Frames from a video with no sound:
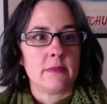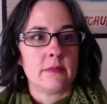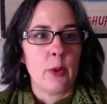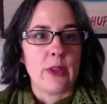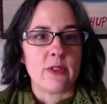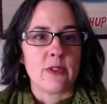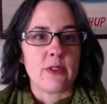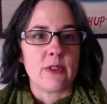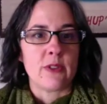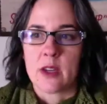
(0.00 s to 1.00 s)
Wait, there's
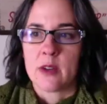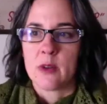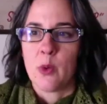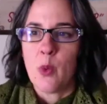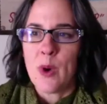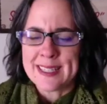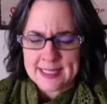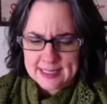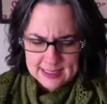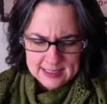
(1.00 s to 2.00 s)
music. What?
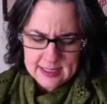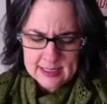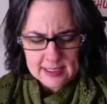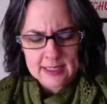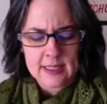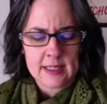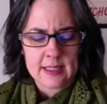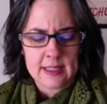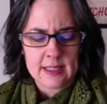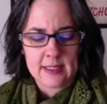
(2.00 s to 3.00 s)

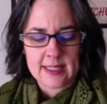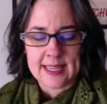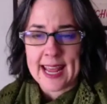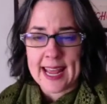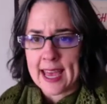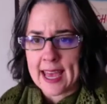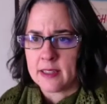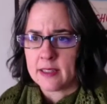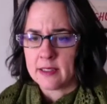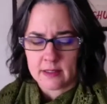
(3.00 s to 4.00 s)
That's an ad.
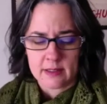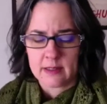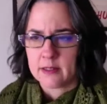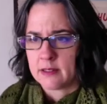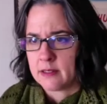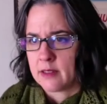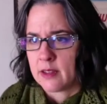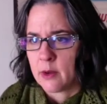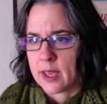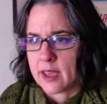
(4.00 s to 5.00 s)

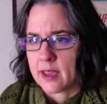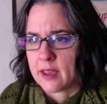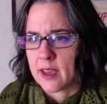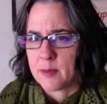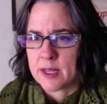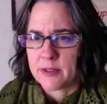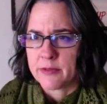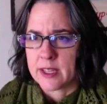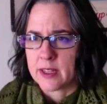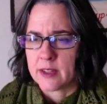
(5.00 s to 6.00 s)
Okay, I'm not a
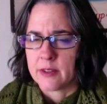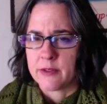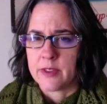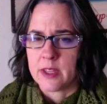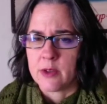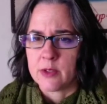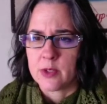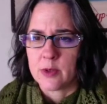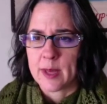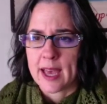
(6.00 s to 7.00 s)
fan of the
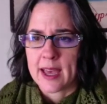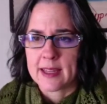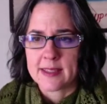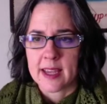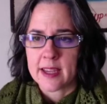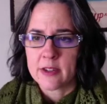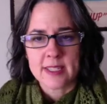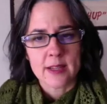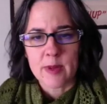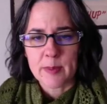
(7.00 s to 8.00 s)
YouTube ads. I
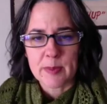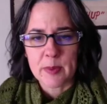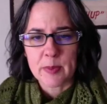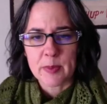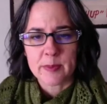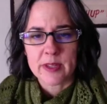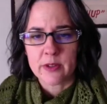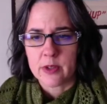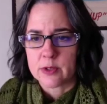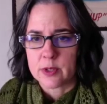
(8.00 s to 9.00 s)
understand why people put them on
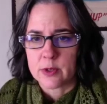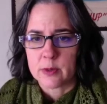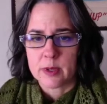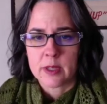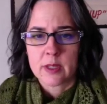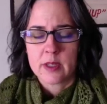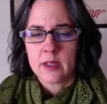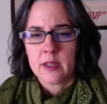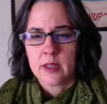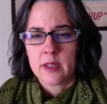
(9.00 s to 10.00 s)
their YouTube.
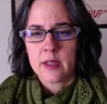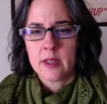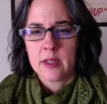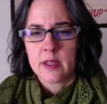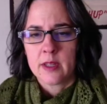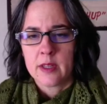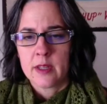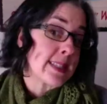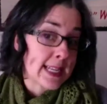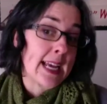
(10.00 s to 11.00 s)
You might have
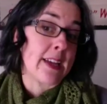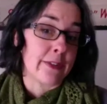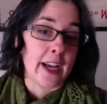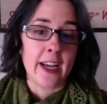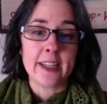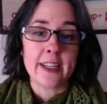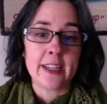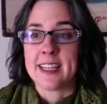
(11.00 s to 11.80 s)
noticed that I have not.